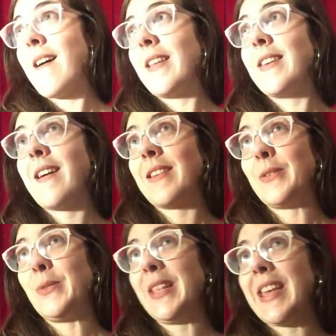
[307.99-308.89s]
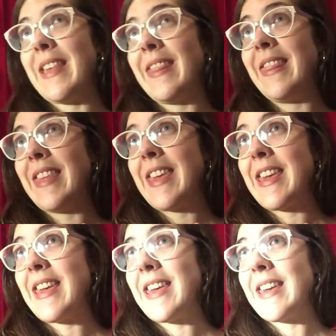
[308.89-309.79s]
not only
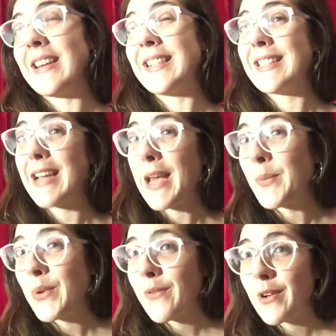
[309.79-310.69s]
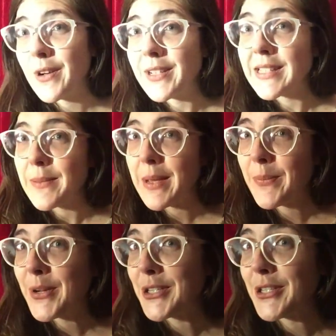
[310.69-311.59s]
the ThymeWeaver
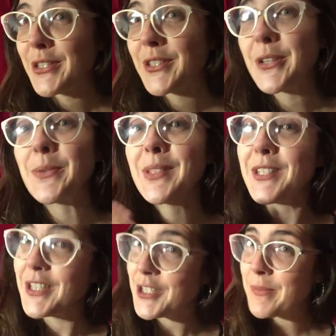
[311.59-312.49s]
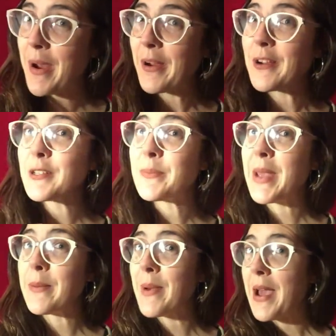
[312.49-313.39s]
semi-precious stone stitch markers
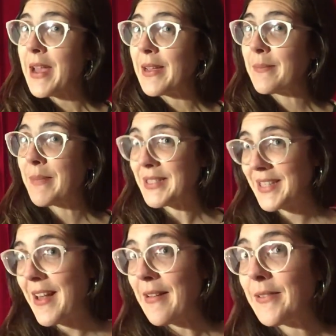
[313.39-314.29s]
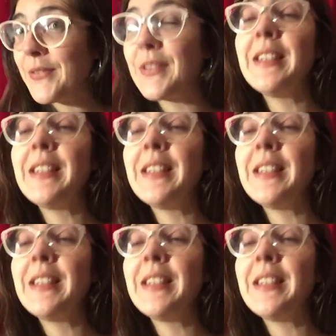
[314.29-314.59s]
made by myself,